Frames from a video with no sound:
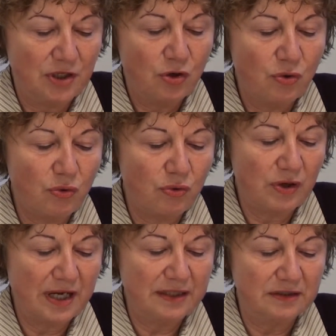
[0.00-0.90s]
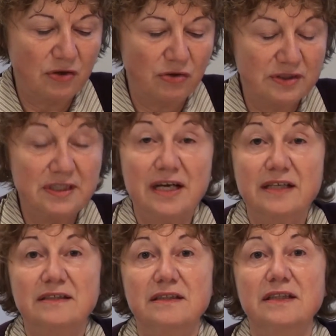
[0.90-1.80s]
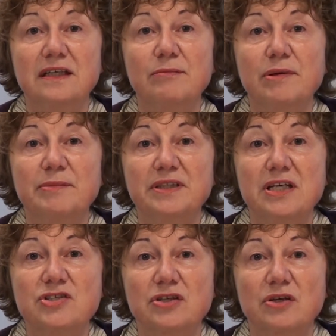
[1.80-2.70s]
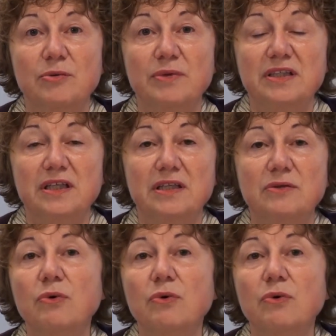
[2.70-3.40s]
who can contact the Implementation Committee and